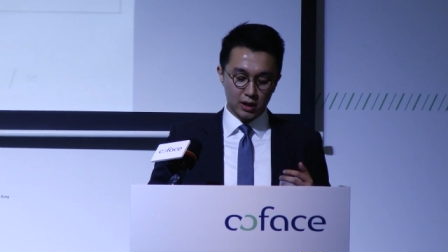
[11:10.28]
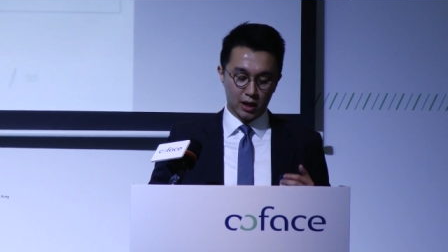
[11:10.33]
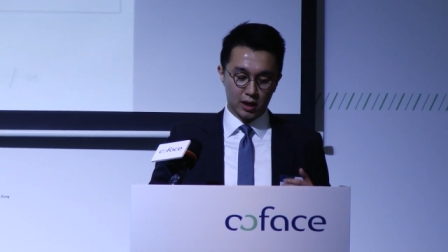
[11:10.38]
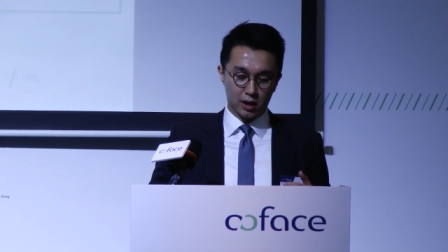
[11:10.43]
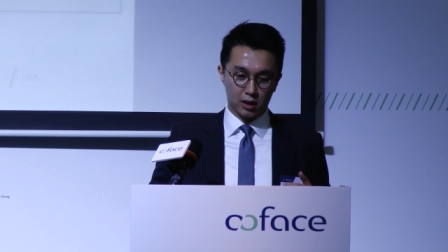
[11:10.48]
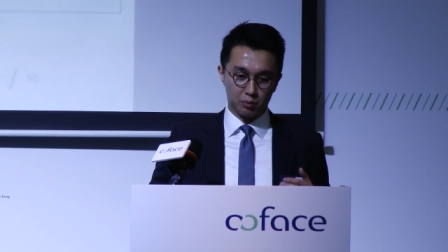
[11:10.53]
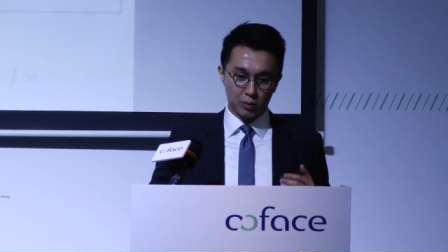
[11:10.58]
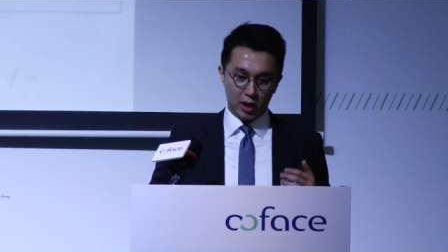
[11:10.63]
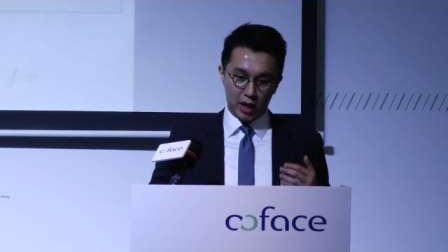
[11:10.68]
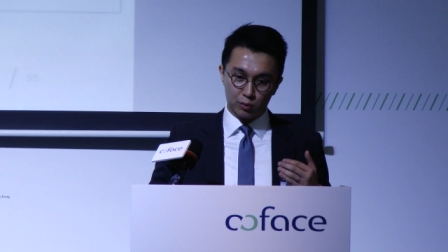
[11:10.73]

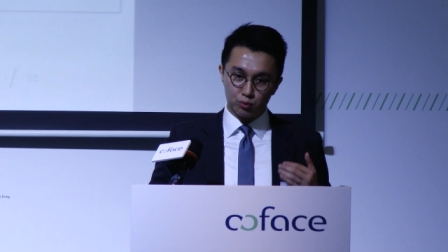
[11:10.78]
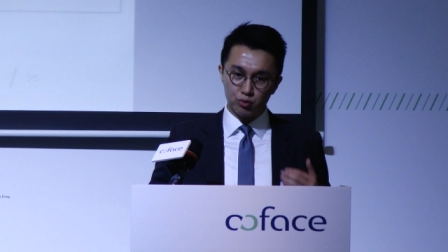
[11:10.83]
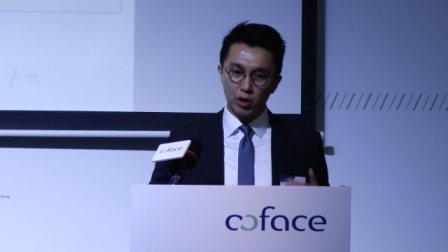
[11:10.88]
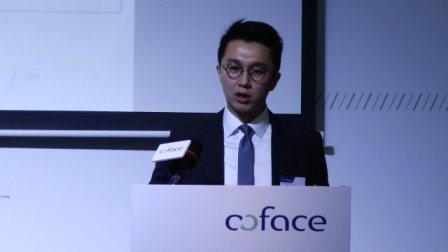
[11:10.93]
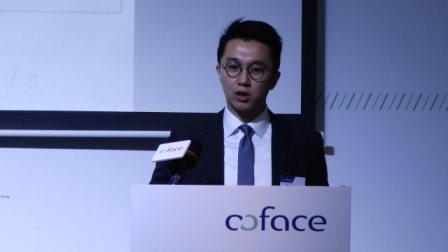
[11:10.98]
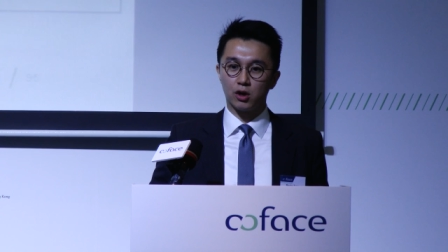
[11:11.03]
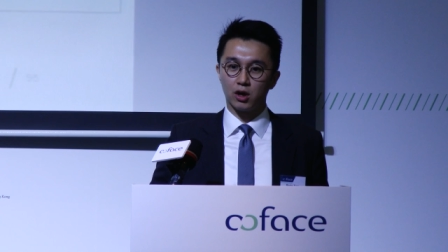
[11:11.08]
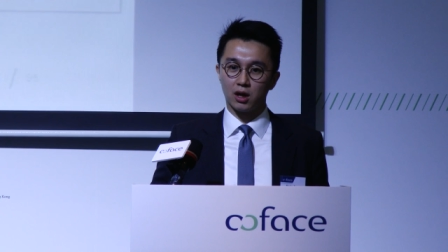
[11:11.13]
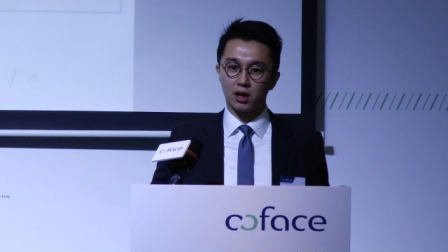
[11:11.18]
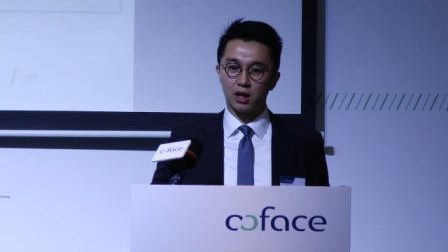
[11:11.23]
um, at
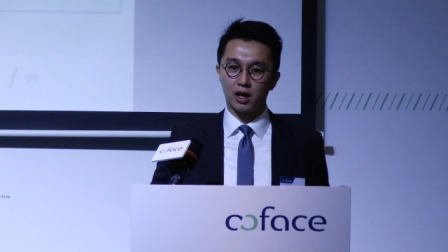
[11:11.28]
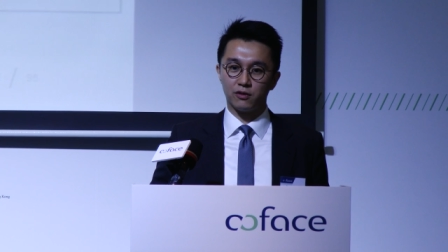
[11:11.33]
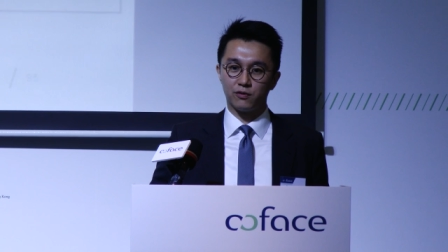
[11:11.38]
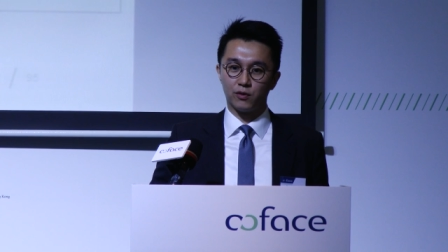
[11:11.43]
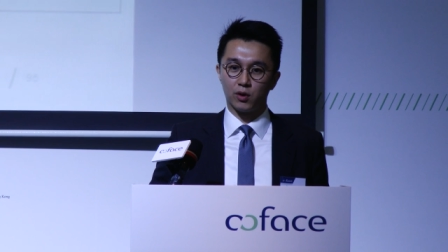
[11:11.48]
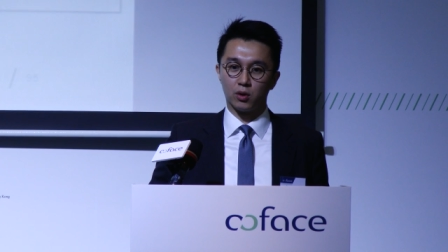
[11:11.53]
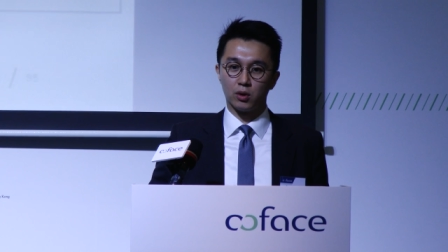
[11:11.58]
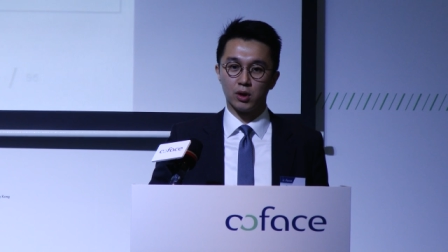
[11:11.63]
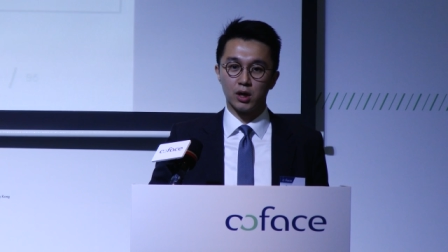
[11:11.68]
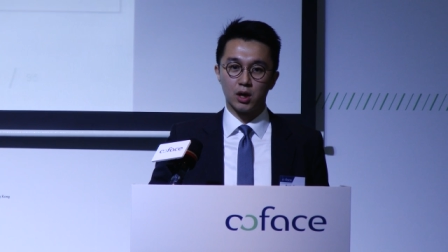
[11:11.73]
record
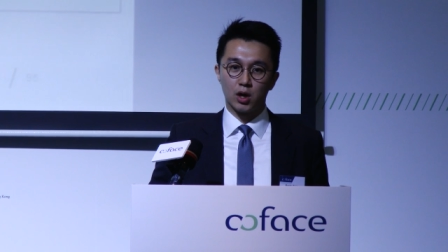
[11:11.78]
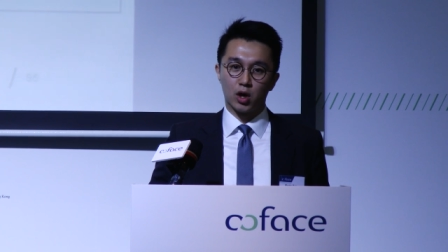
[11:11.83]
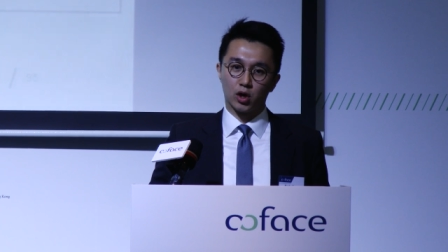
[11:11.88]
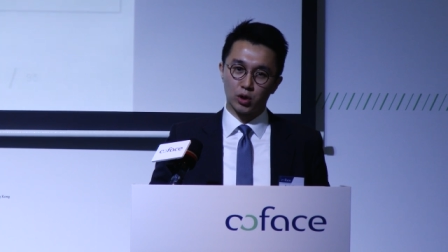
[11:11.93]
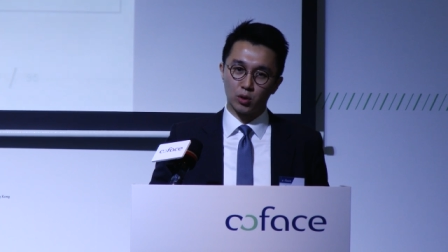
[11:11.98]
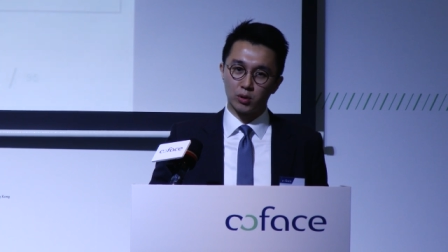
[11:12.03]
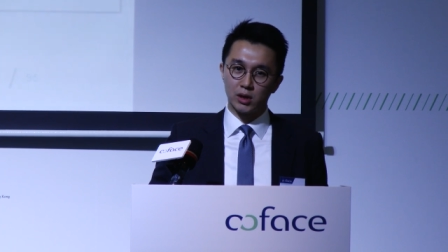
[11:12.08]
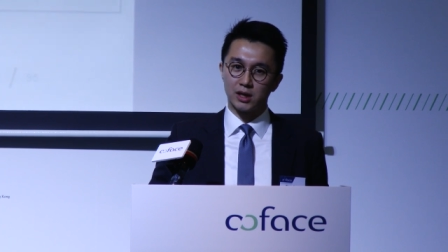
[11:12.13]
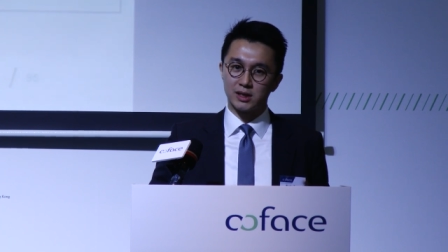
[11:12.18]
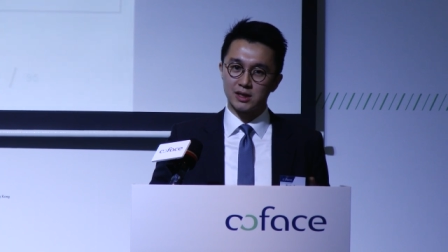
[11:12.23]
level,
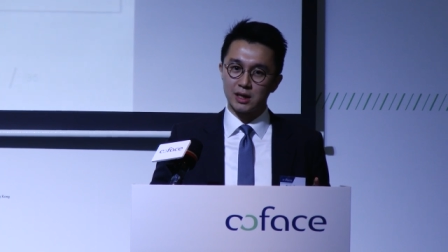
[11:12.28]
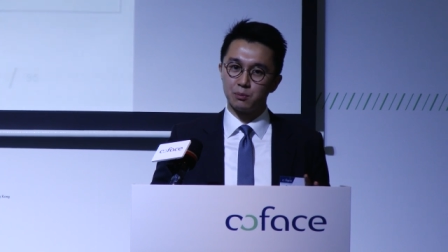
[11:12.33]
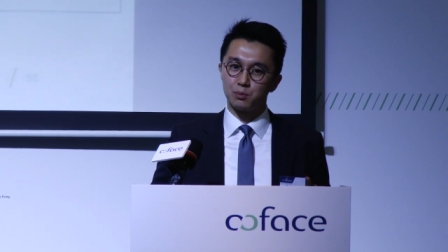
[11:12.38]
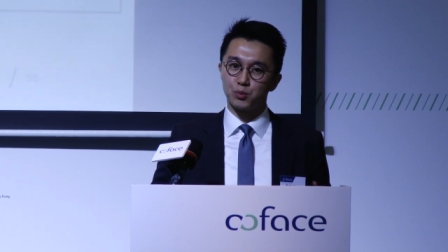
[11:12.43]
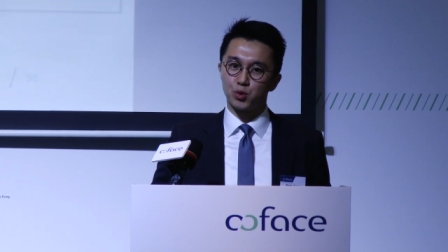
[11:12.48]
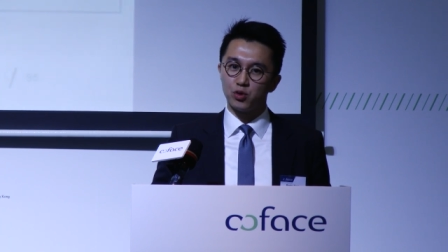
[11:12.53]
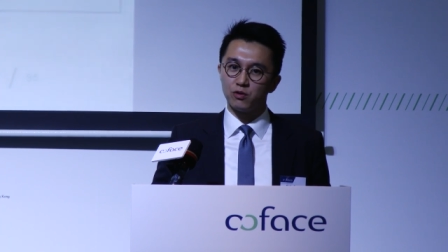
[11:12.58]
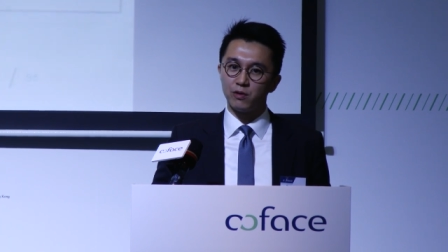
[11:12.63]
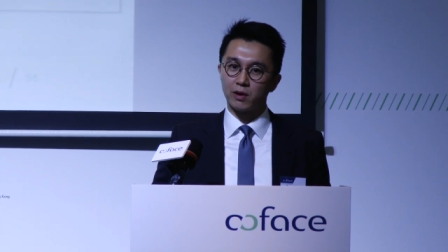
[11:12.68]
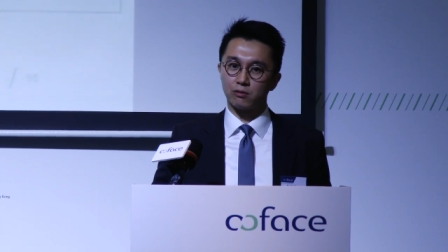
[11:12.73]
although it's
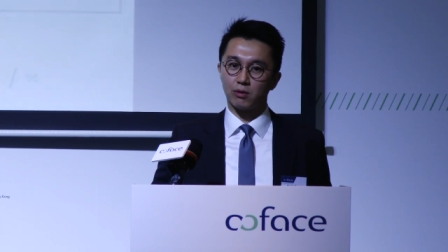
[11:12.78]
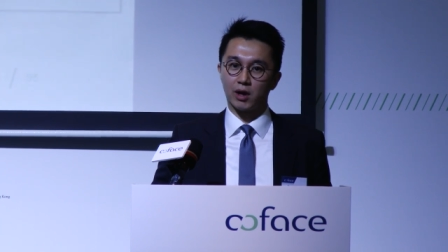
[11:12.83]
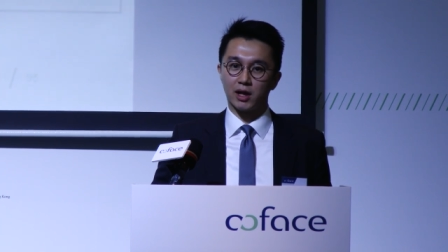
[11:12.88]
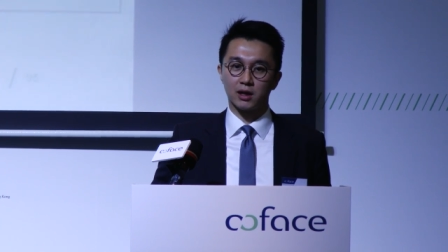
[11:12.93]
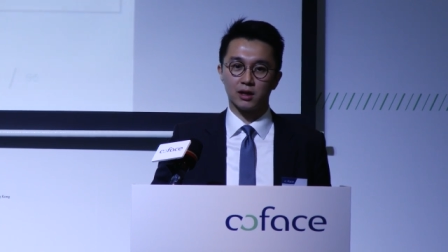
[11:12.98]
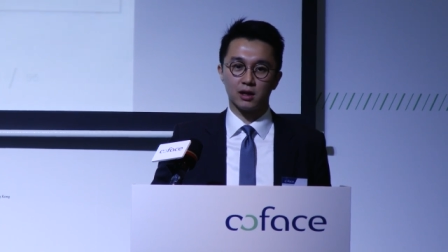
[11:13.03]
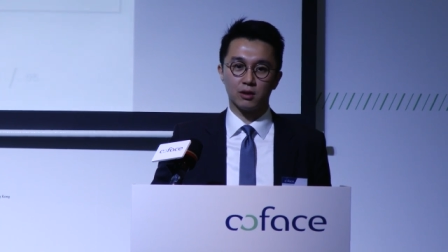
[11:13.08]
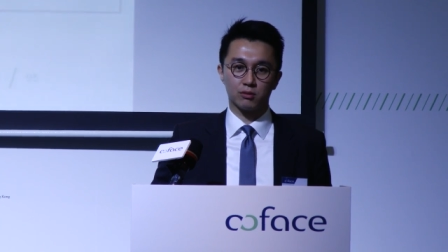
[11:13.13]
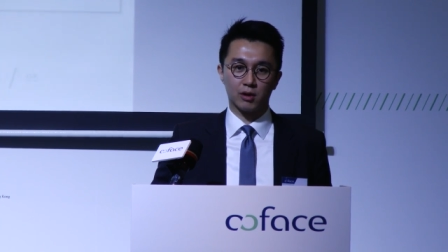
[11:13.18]
improving right,